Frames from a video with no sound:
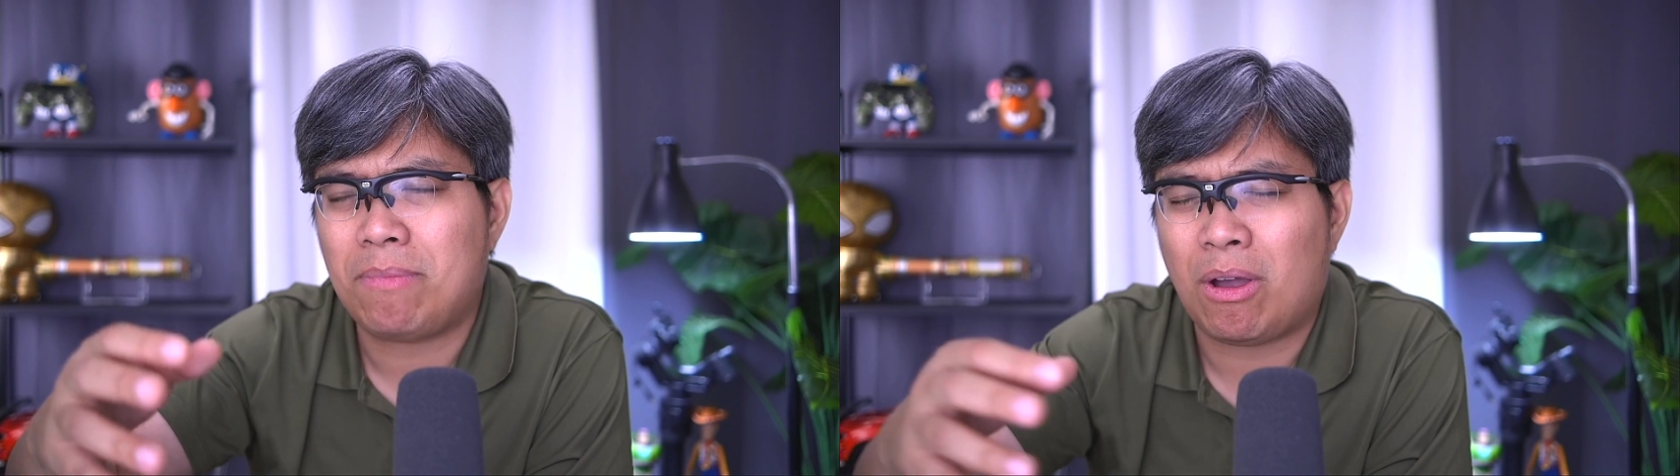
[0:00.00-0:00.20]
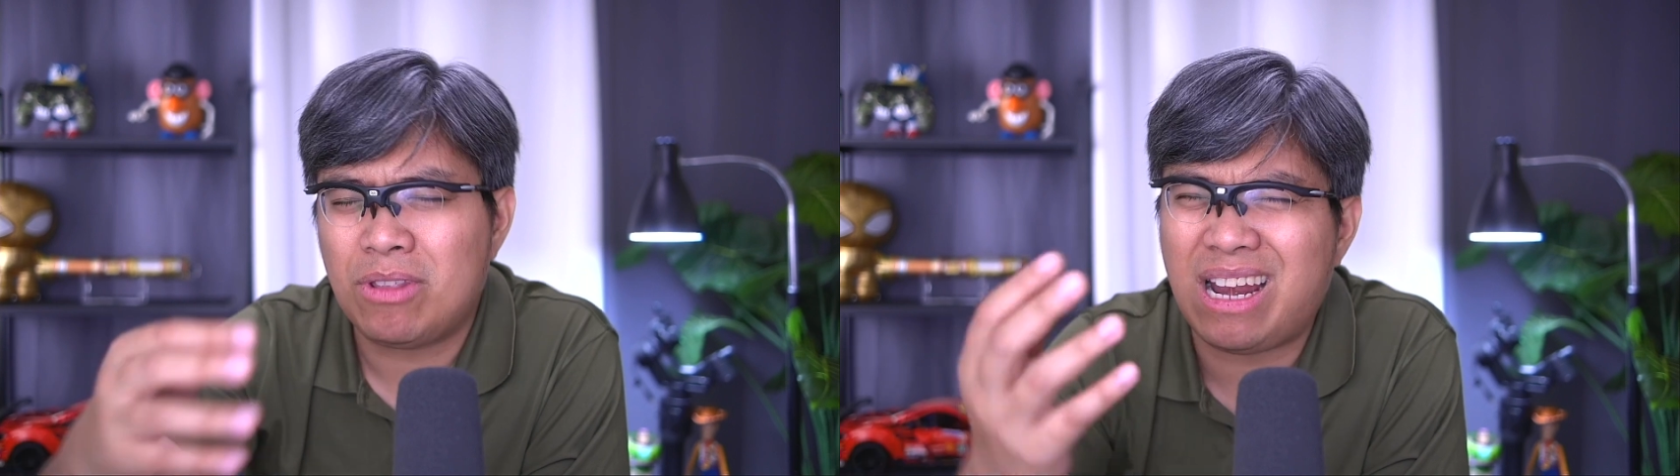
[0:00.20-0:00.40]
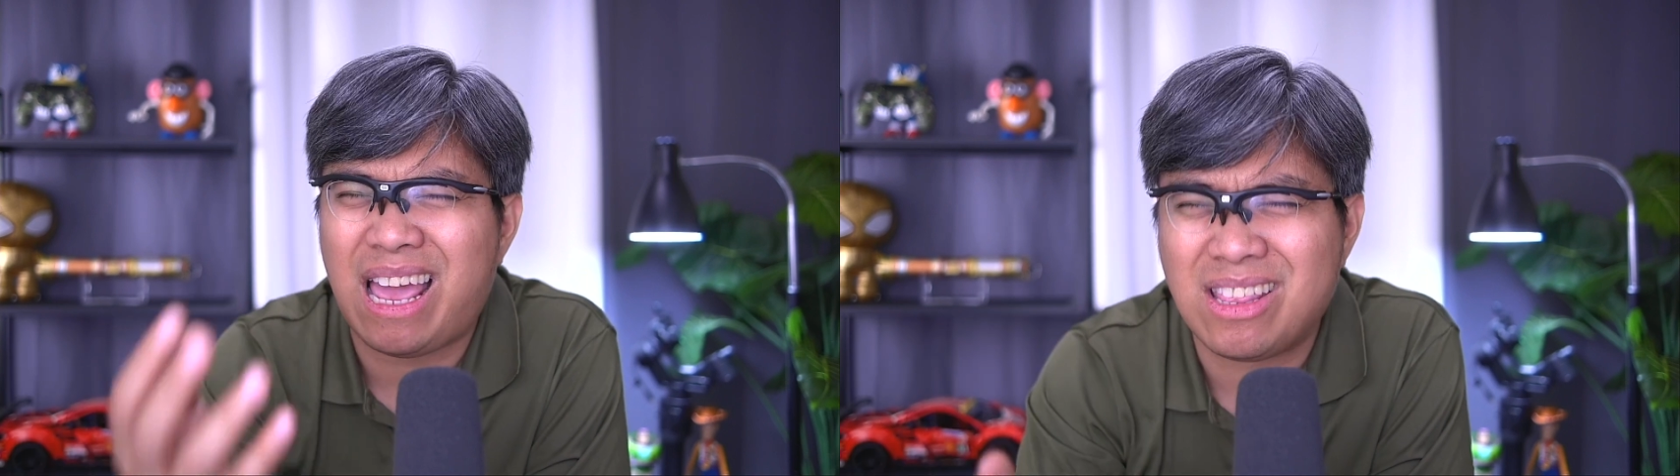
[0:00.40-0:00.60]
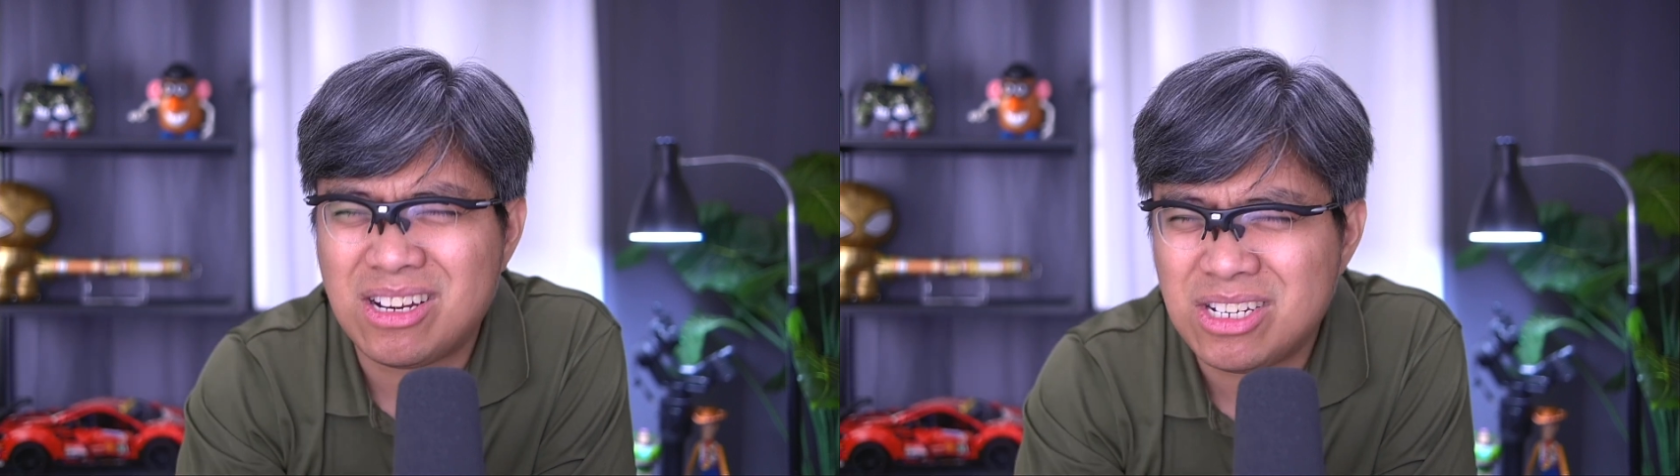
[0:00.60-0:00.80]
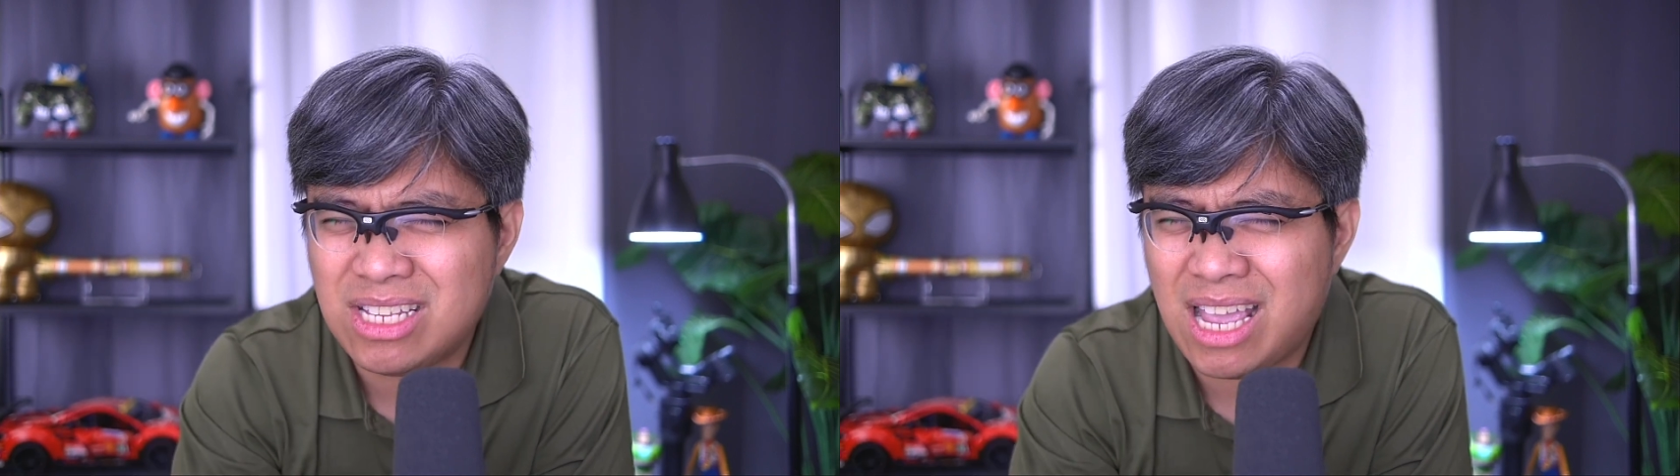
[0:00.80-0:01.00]
on the lighter
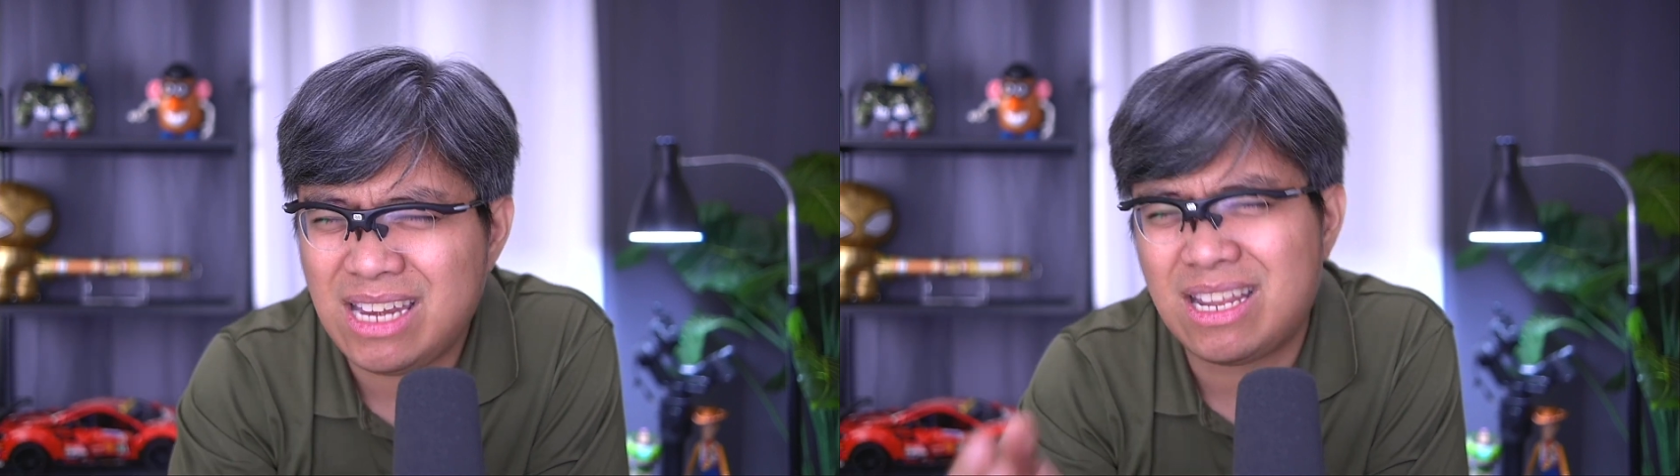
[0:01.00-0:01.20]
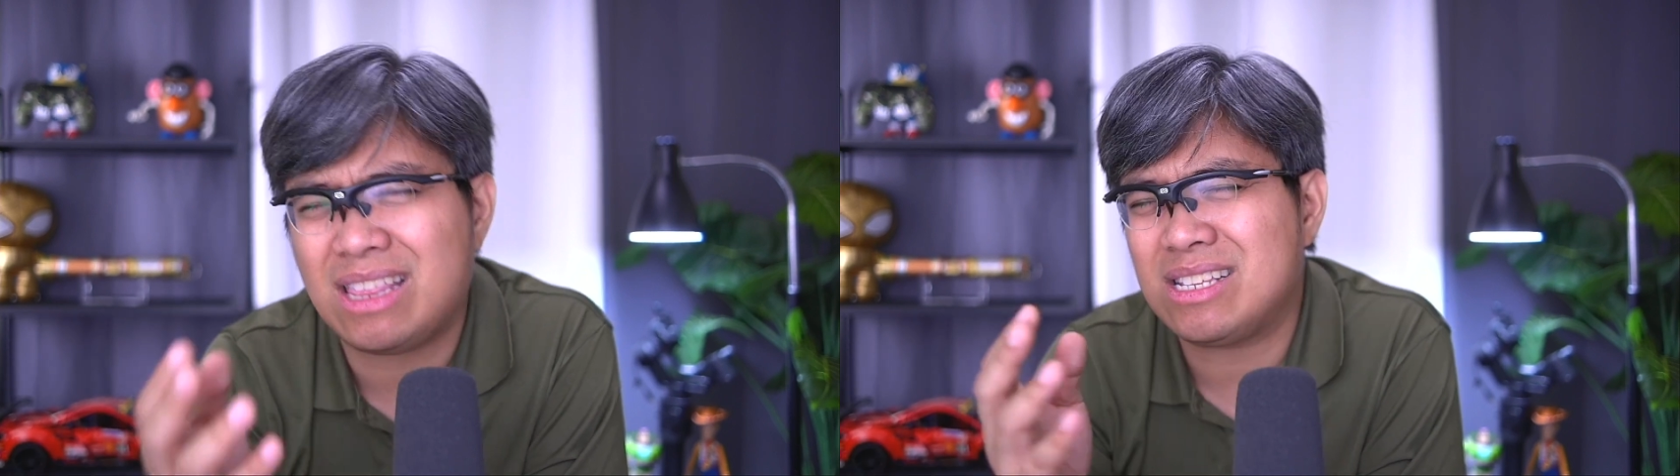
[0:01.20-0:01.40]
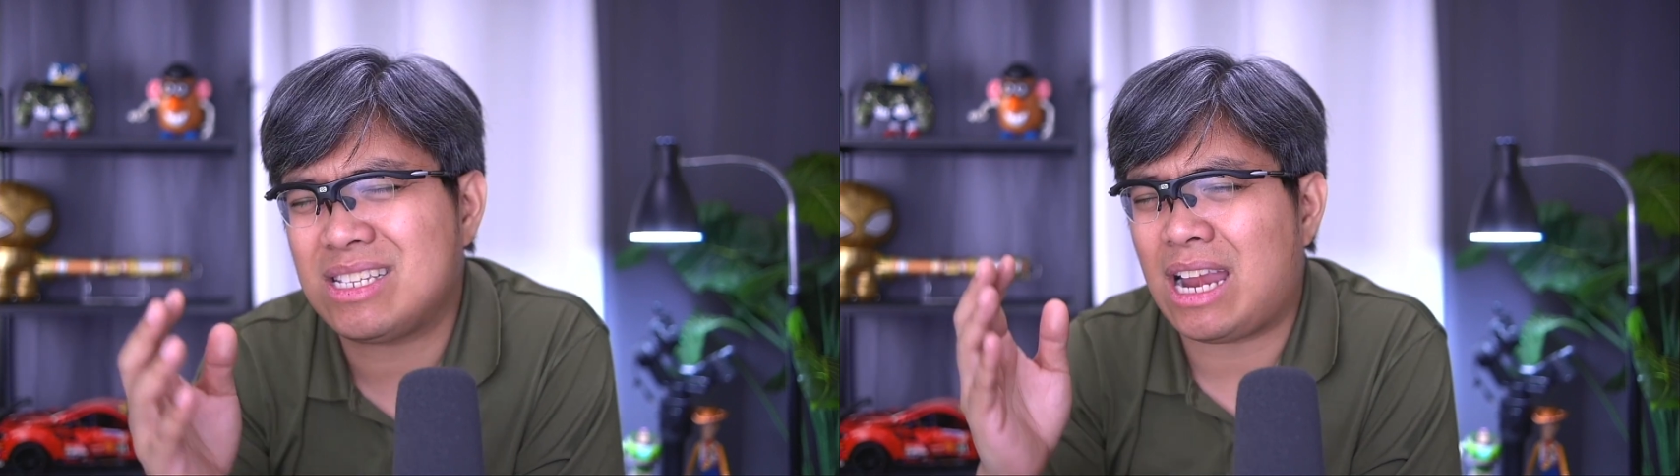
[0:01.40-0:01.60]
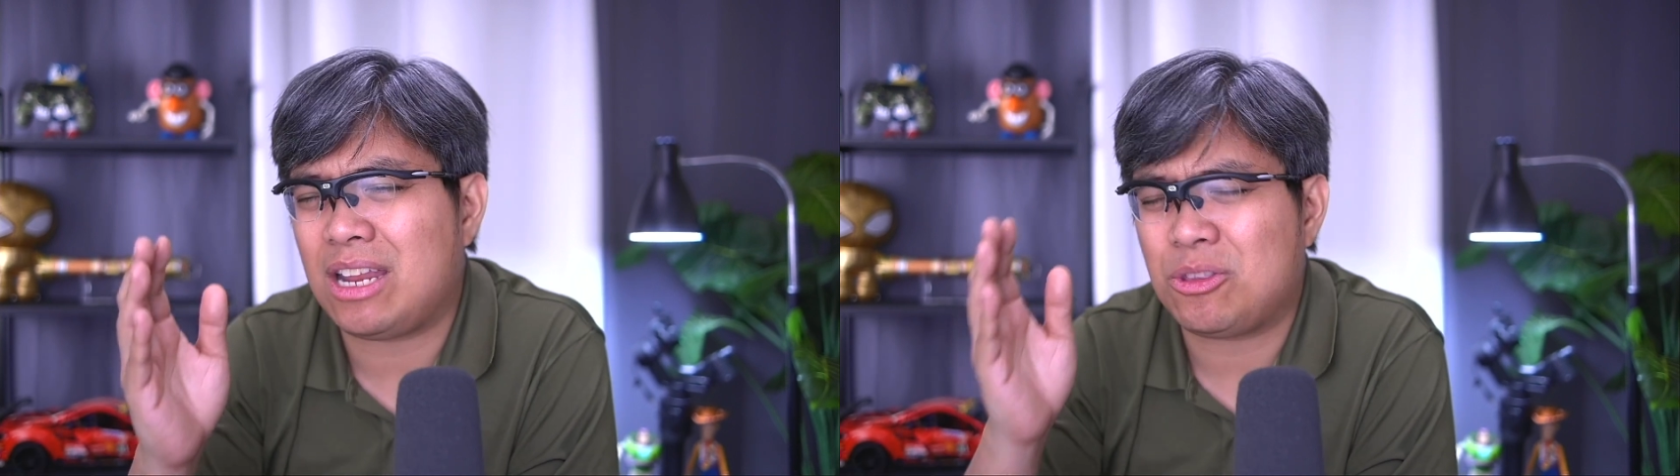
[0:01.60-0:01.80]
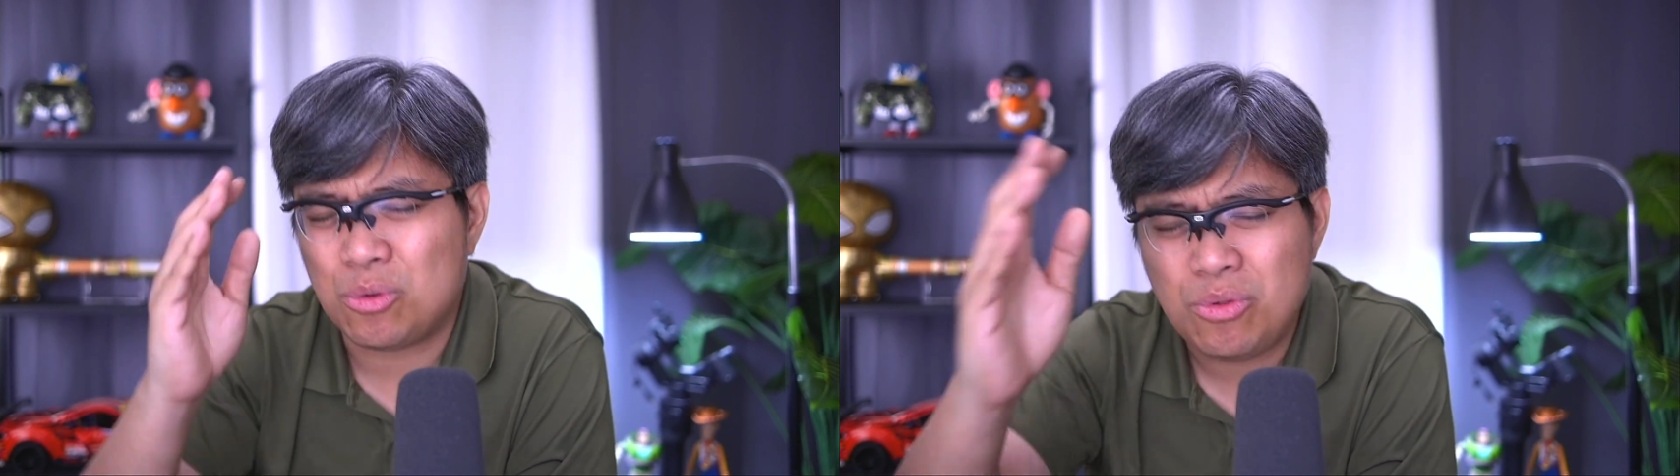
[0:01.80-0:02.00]
side, not necessarily
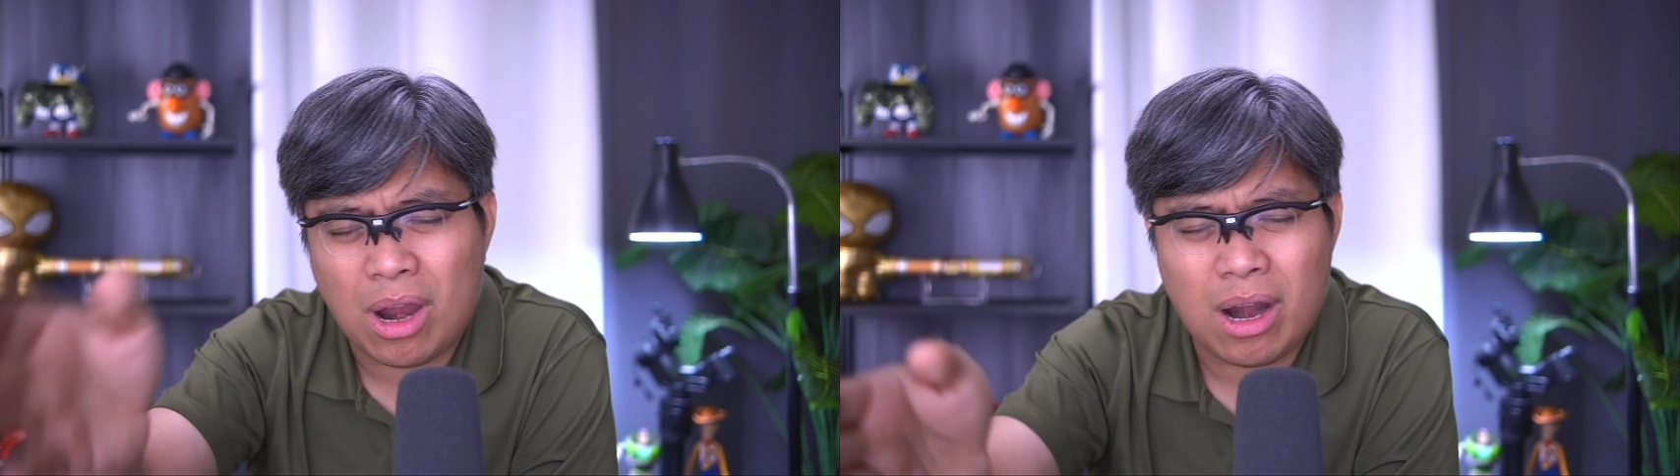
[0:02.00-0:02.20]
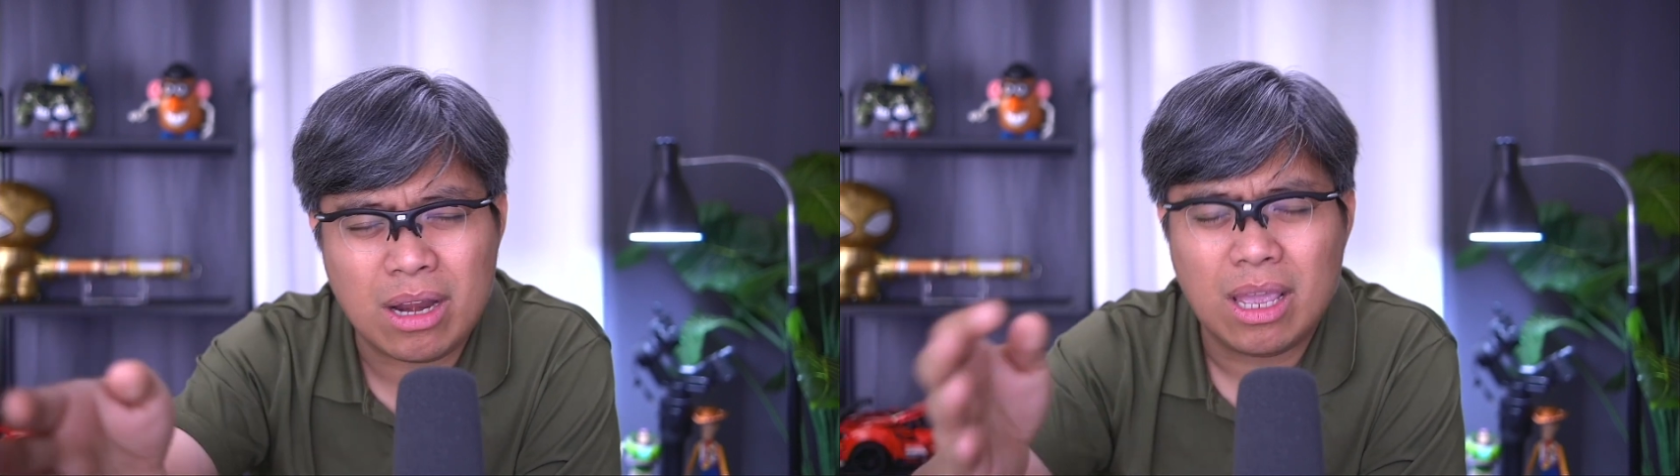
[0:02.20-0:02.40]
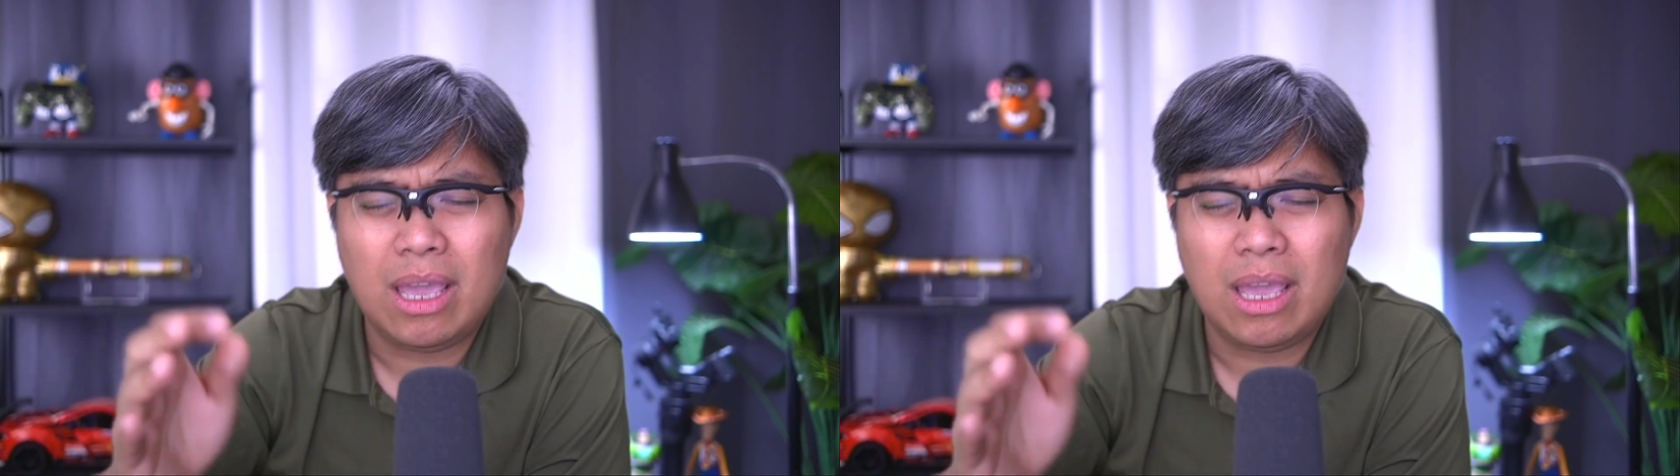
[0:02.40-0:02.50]
too dark,